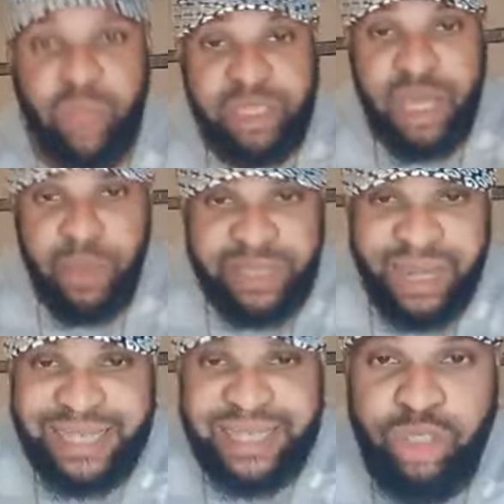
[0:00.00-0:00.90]
not say I will say
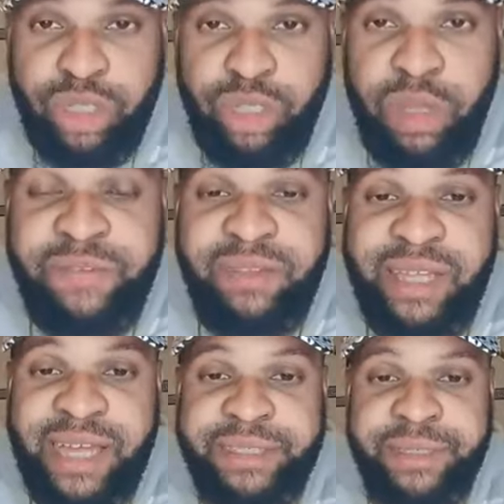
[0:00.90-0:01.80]
that's the shot of my
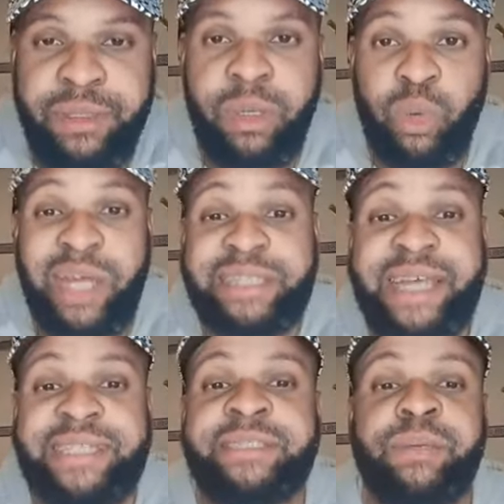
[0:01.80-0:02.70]
daddy. Who are
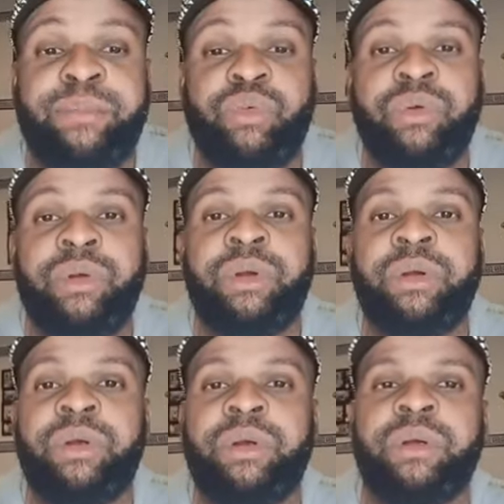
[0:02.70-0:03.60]
they at the table?
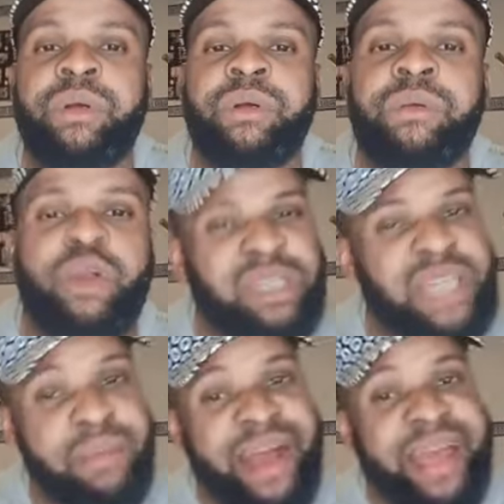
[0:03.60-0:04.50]
Because
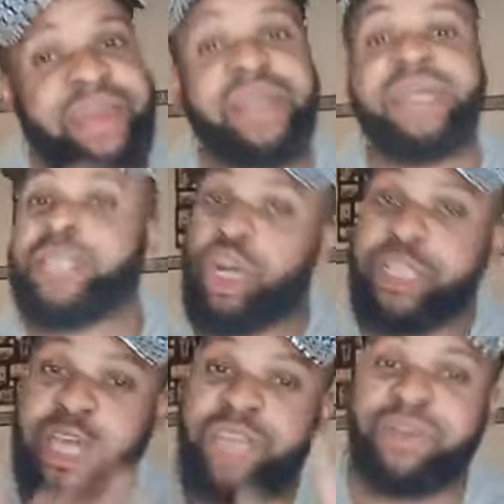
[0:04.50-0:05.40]
here, my lord,
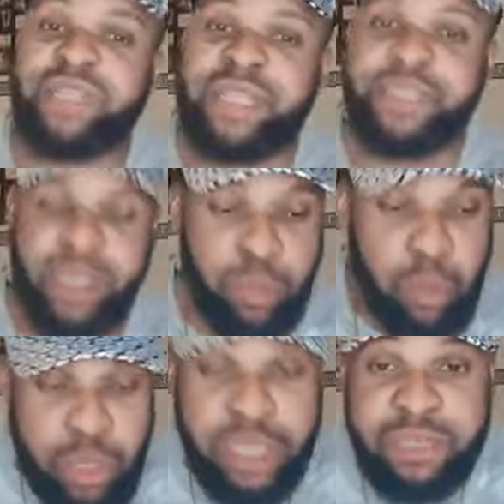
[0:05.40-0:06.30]
they eat for the
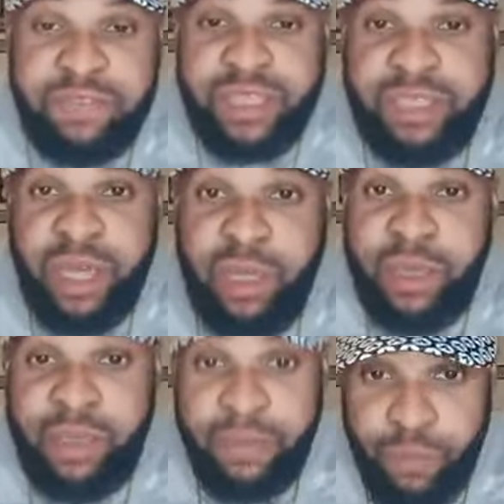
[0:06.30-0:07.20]
table if they're there
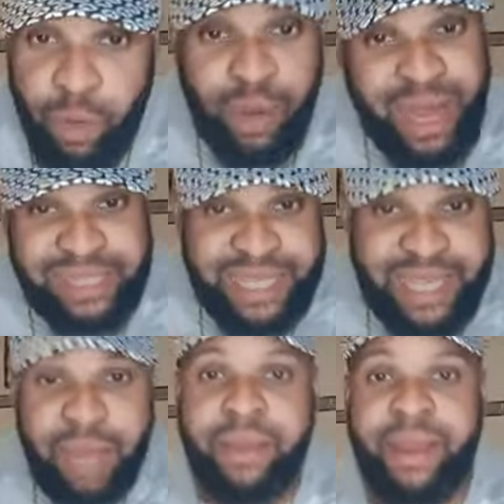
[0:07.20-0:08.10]
for outside
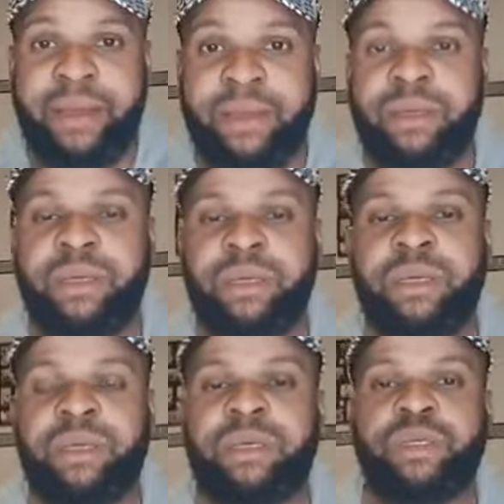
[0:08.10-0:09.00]
camera.
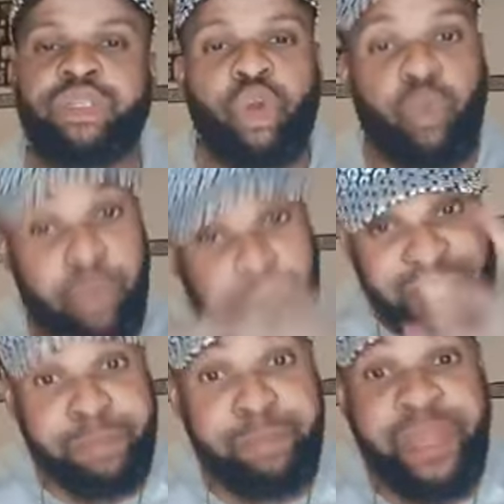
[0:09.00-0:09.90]
So,
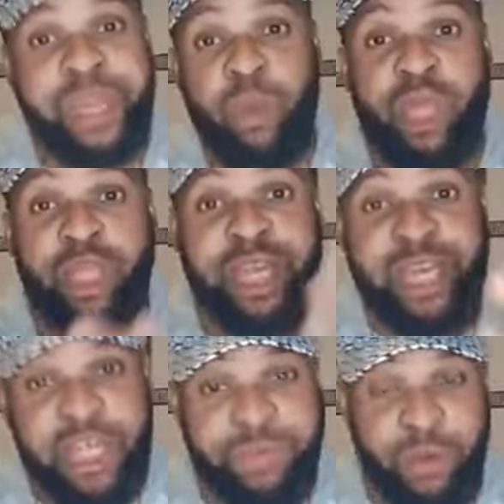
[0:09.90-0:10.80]
speaking when they
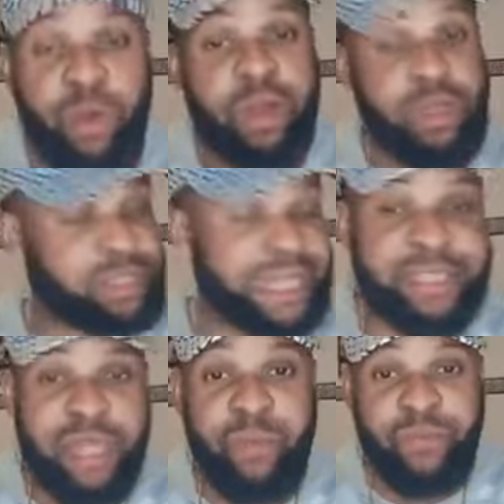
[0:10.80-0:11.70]
eat for the
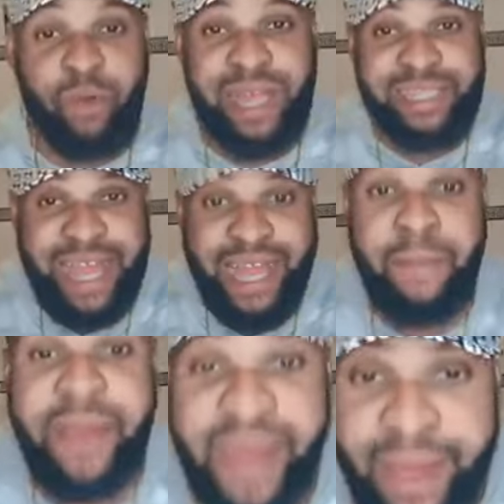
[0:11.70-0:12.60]
table for outside
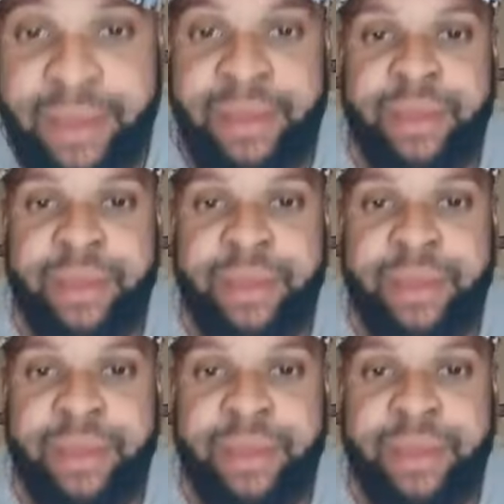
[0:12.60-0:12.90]
camera.